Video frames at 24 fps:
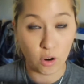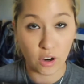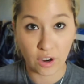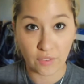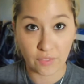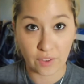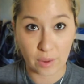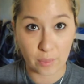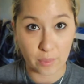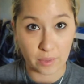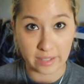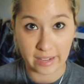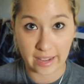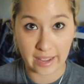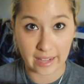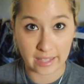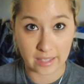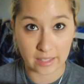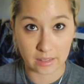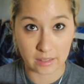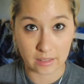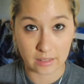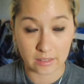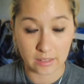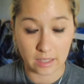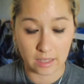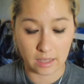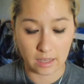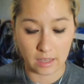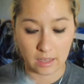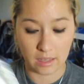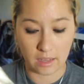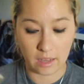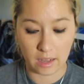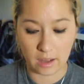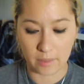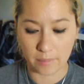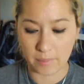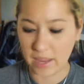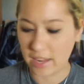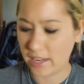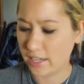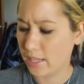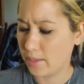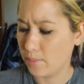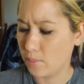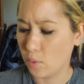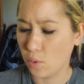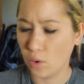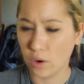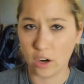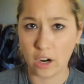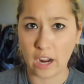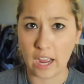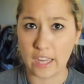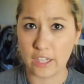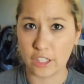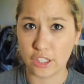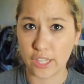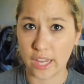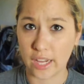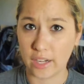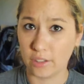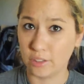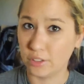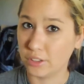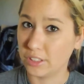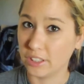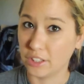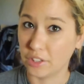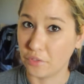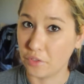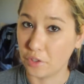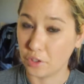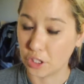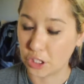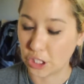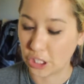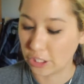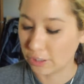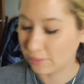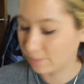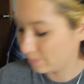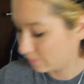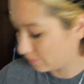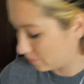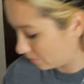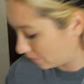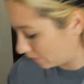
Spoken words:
Or if I want to add any more eyeshadows in the future.